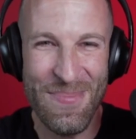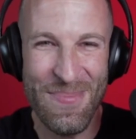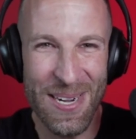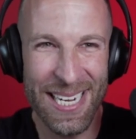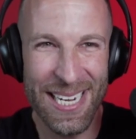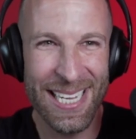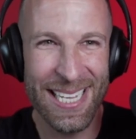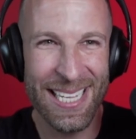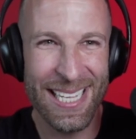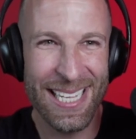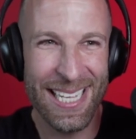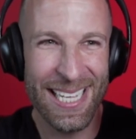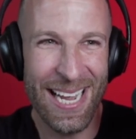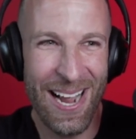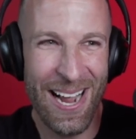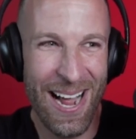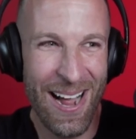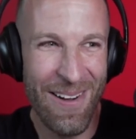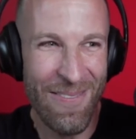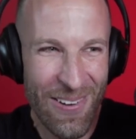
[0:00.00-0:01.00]
But
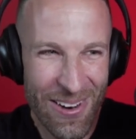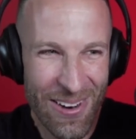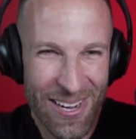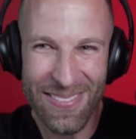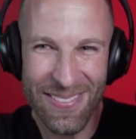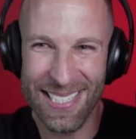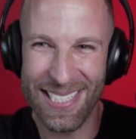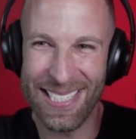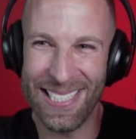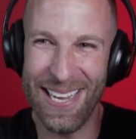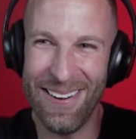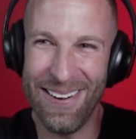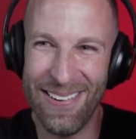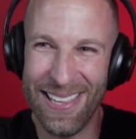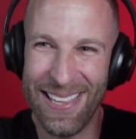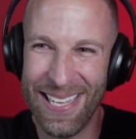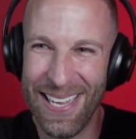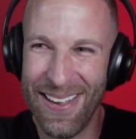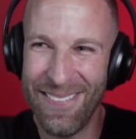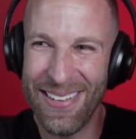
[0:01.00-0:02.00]
I want him to stay
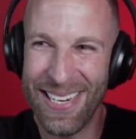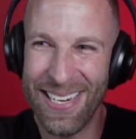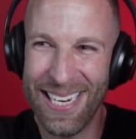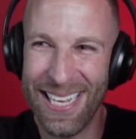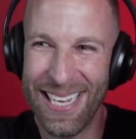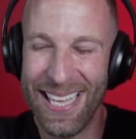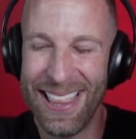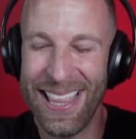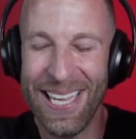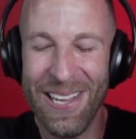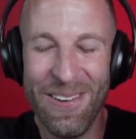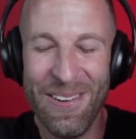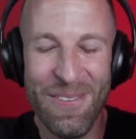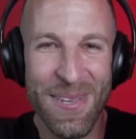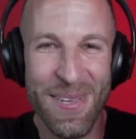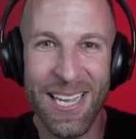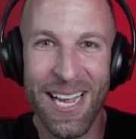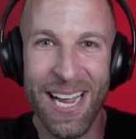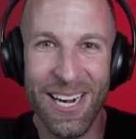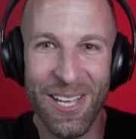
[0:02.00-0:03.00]
with it. I mean, I think it
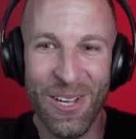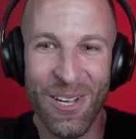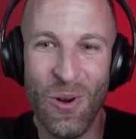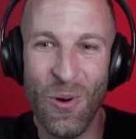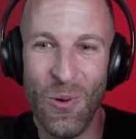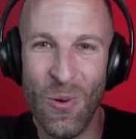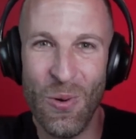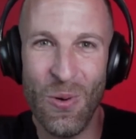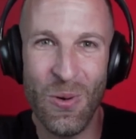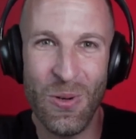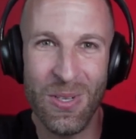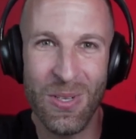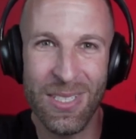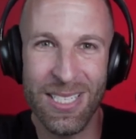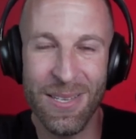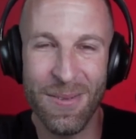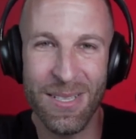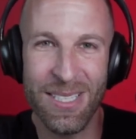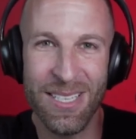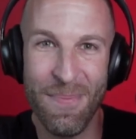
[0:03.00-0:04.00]
would be kind of cool
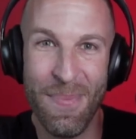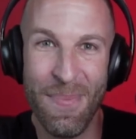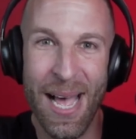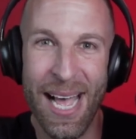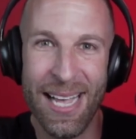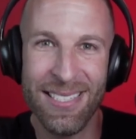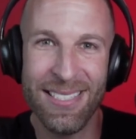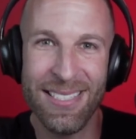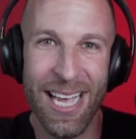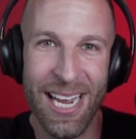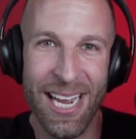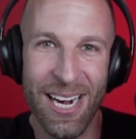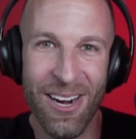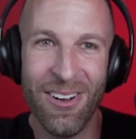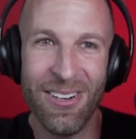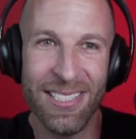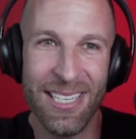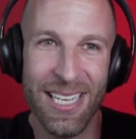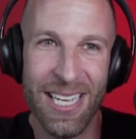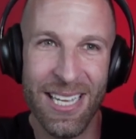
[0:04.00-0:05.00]
to, to pass that
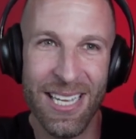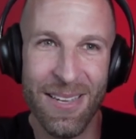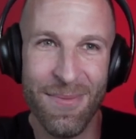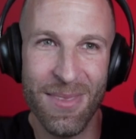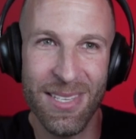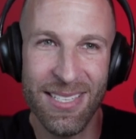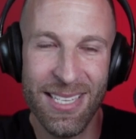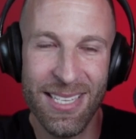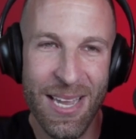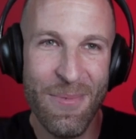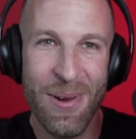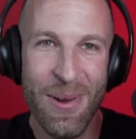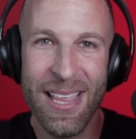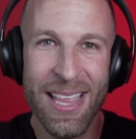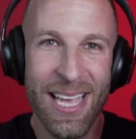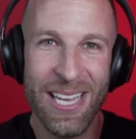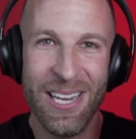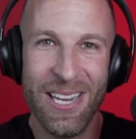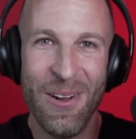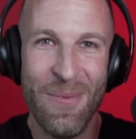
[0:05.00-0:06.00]
on to him. The same
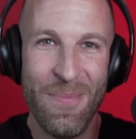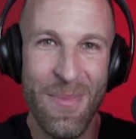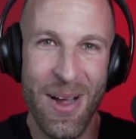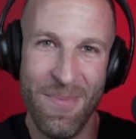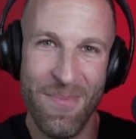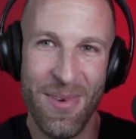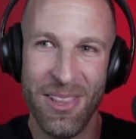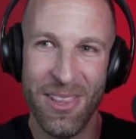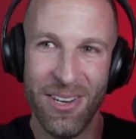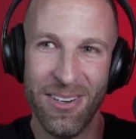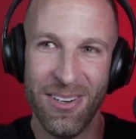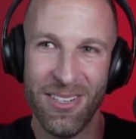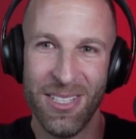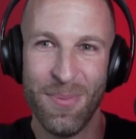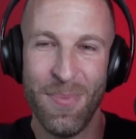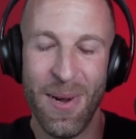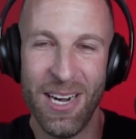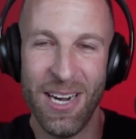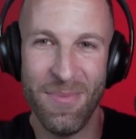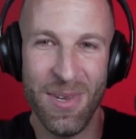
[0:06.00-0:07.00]
way that, you know, my mother
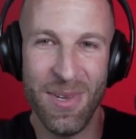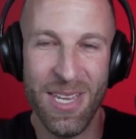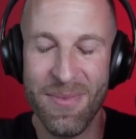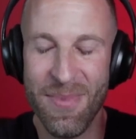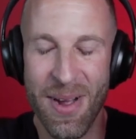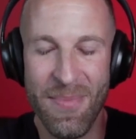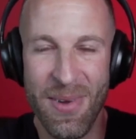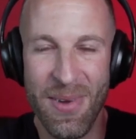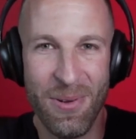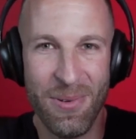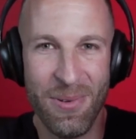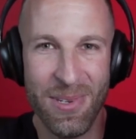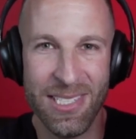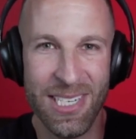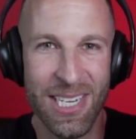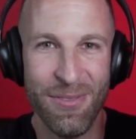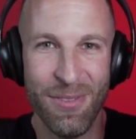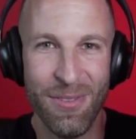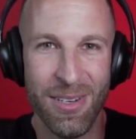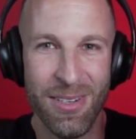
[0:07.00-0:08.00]
inspired me, and my mother
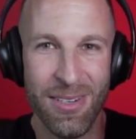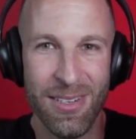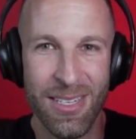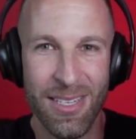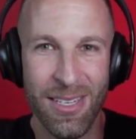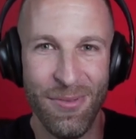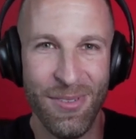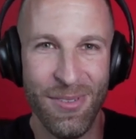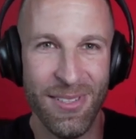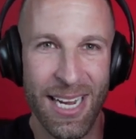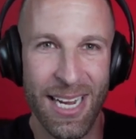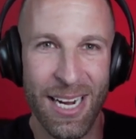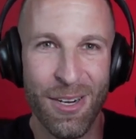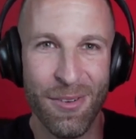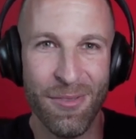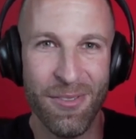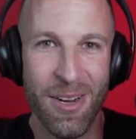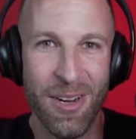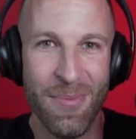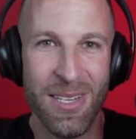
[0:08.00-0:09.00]
wasn't even a
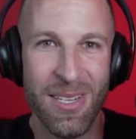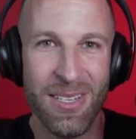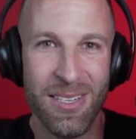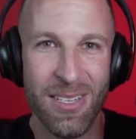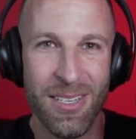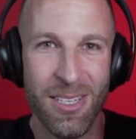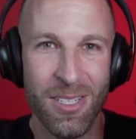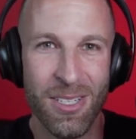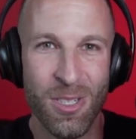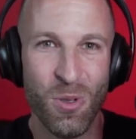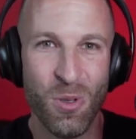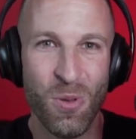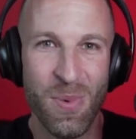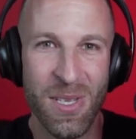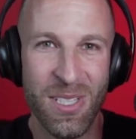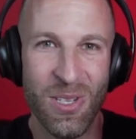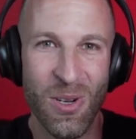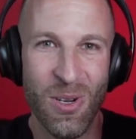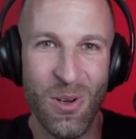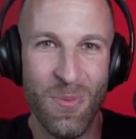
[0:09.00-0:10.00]
photographer. I mean,
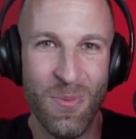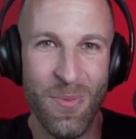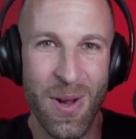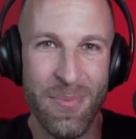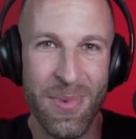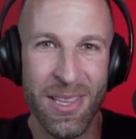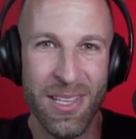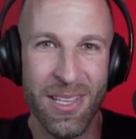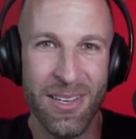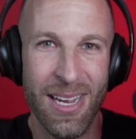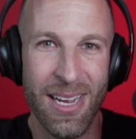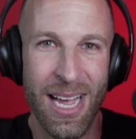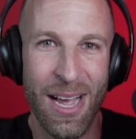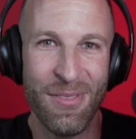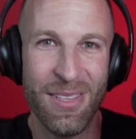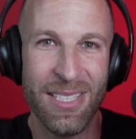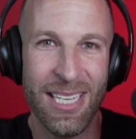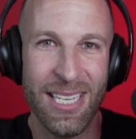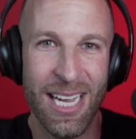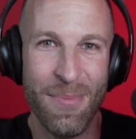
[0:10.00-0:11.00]
truth be told, my mother,
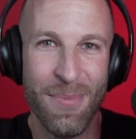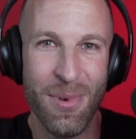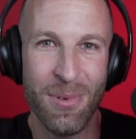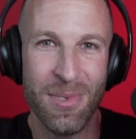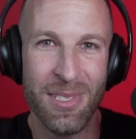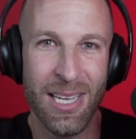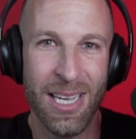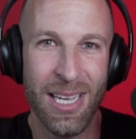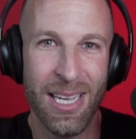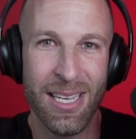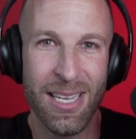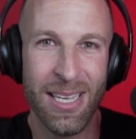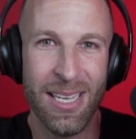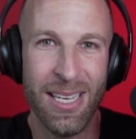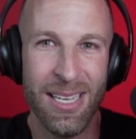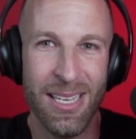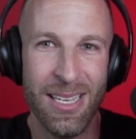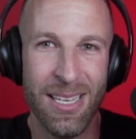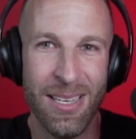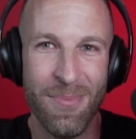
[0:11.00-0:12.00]
half the time it was like,
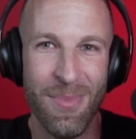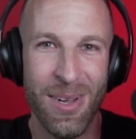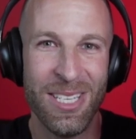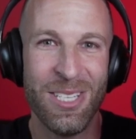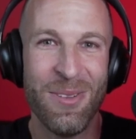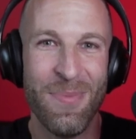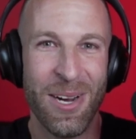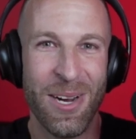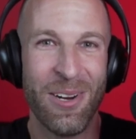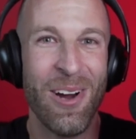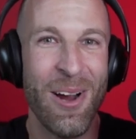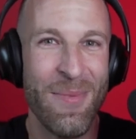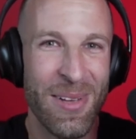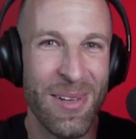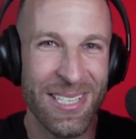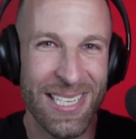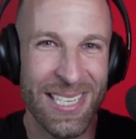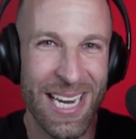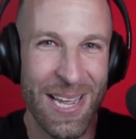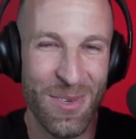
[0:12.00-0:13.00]
my, so my
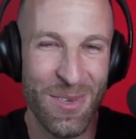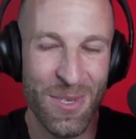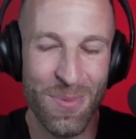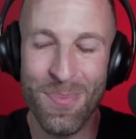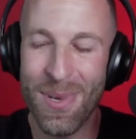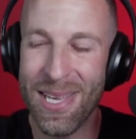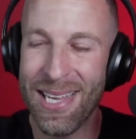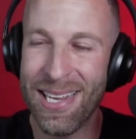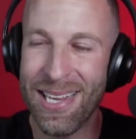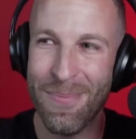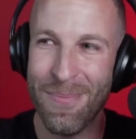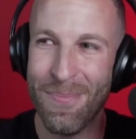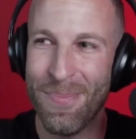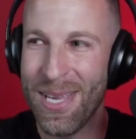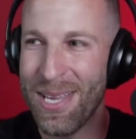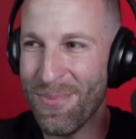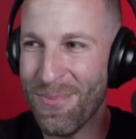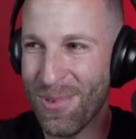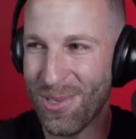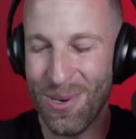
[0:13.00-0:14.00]
grandmother's name was Bean,
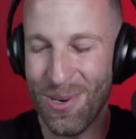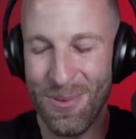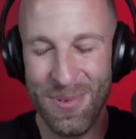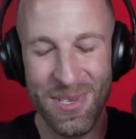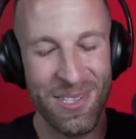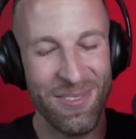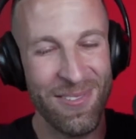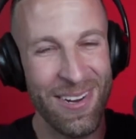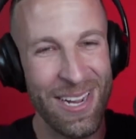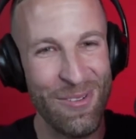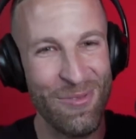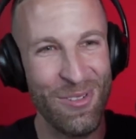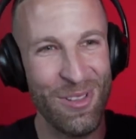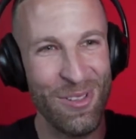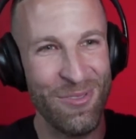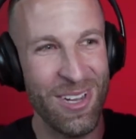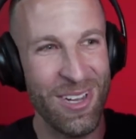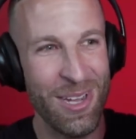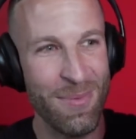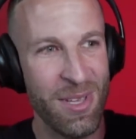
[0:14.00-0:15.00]
and Bean was always around
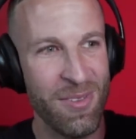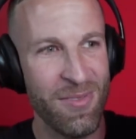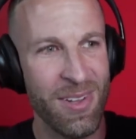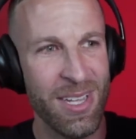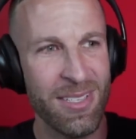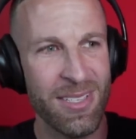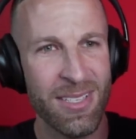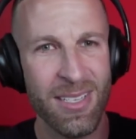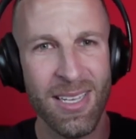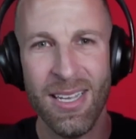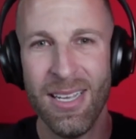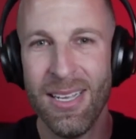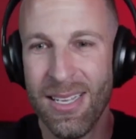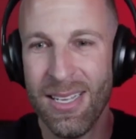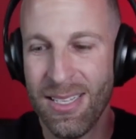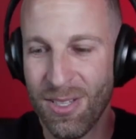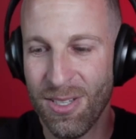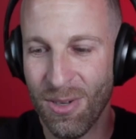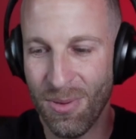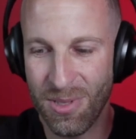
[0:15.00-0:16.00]
for the family events.
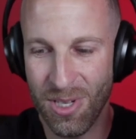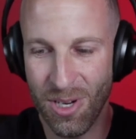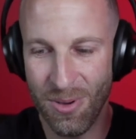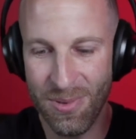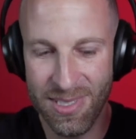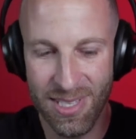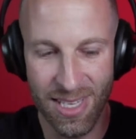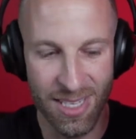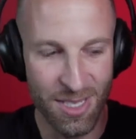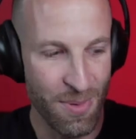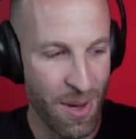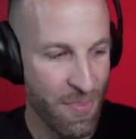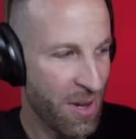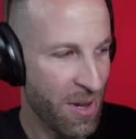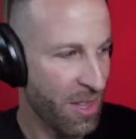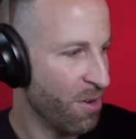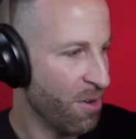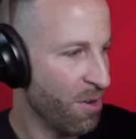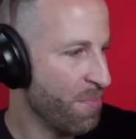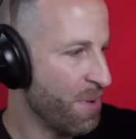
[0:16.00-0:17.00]
So it was always this. My
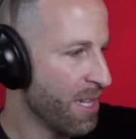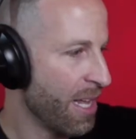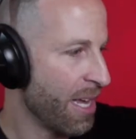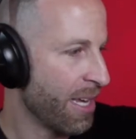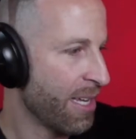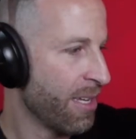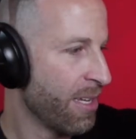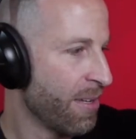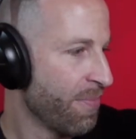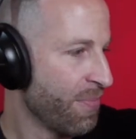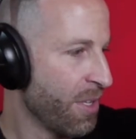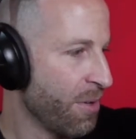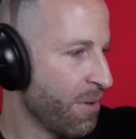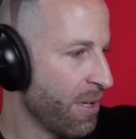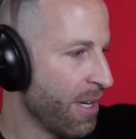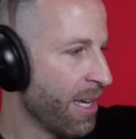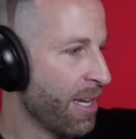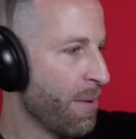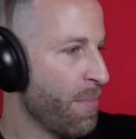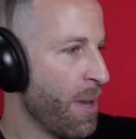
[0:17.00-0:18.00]
mother would be like,
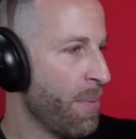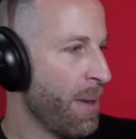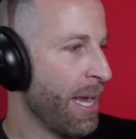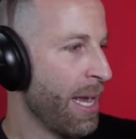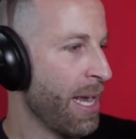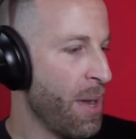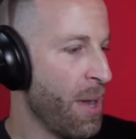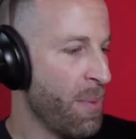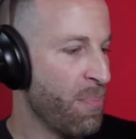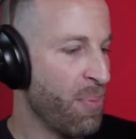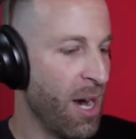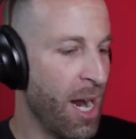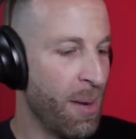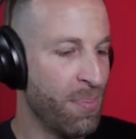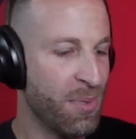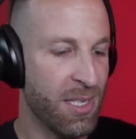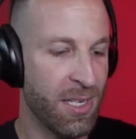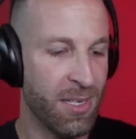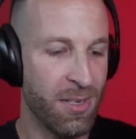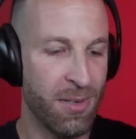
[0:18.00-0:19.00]
I got my, I got my
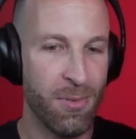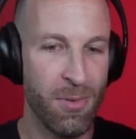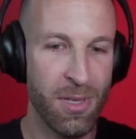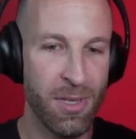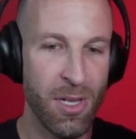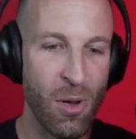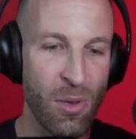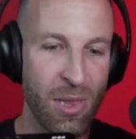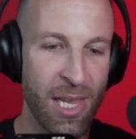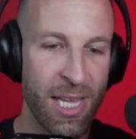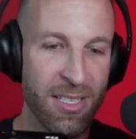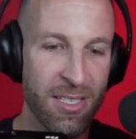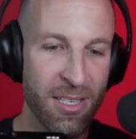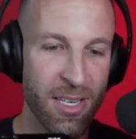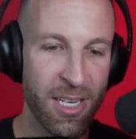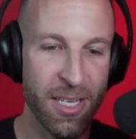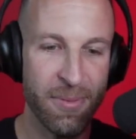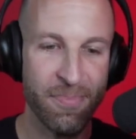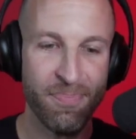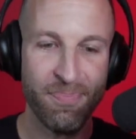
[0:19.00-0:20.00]
props here with no
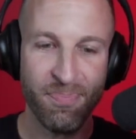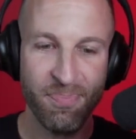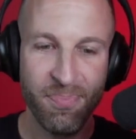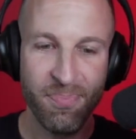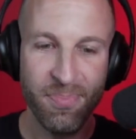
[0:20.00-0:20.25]
lens on it.